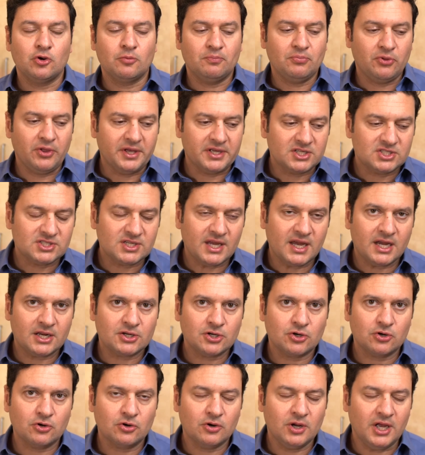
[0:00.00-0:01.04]
playing
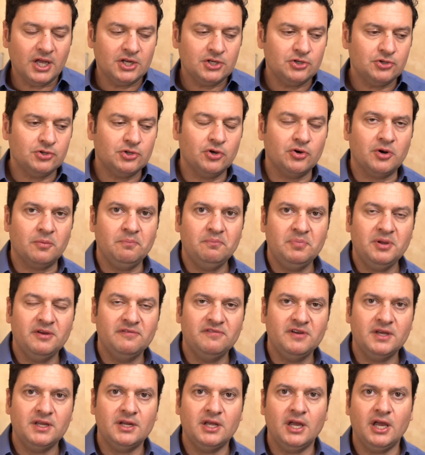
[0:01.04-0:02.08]
soccer and you go to
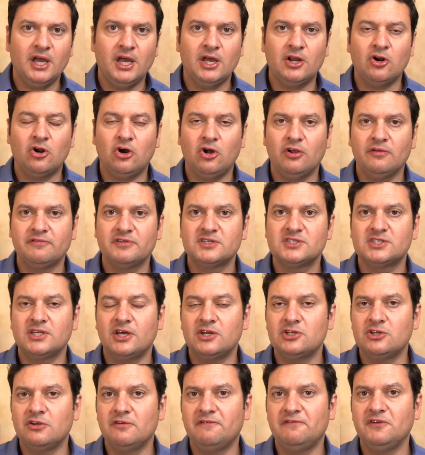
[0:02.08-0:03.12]
pivot and all of a
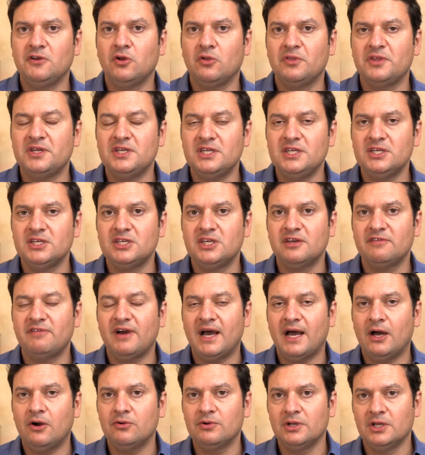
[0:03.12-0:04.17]
sudden you feel the knee give
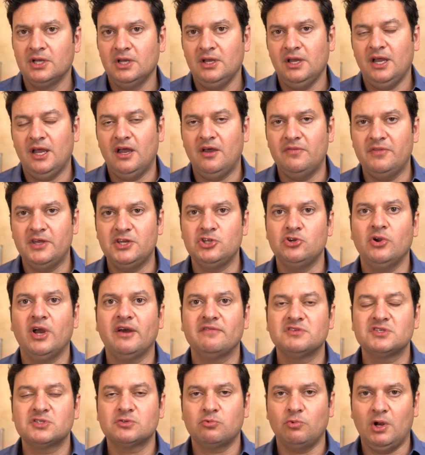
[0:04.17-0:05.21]
out and then you
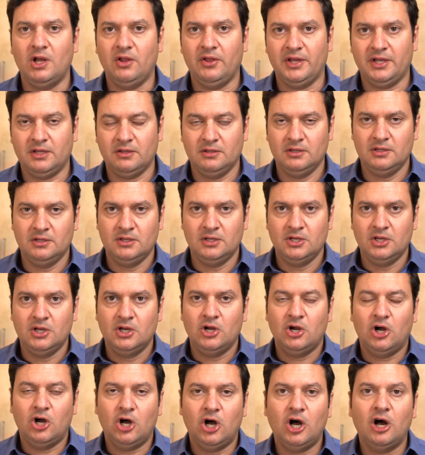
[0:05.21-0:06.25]
have swelling.
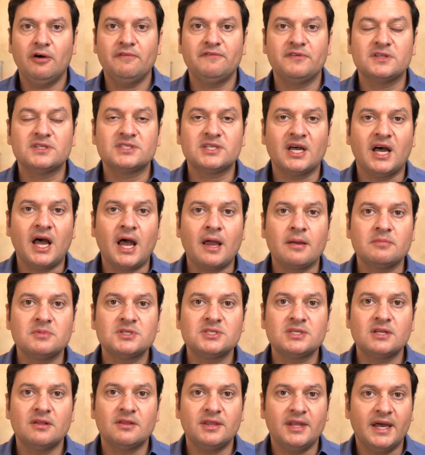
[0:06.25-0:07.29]

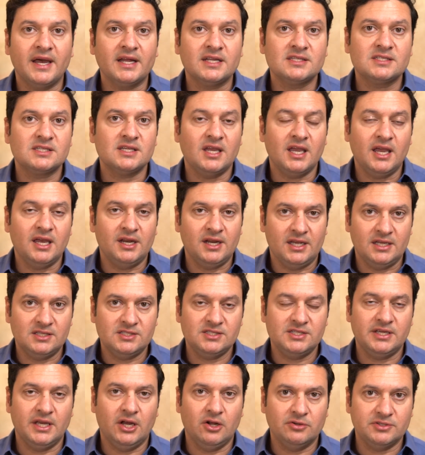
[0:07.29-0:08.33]
Oftentimes that's an
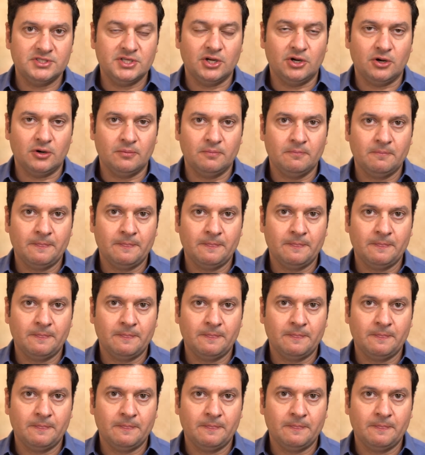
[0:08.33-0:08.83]
ACL tear.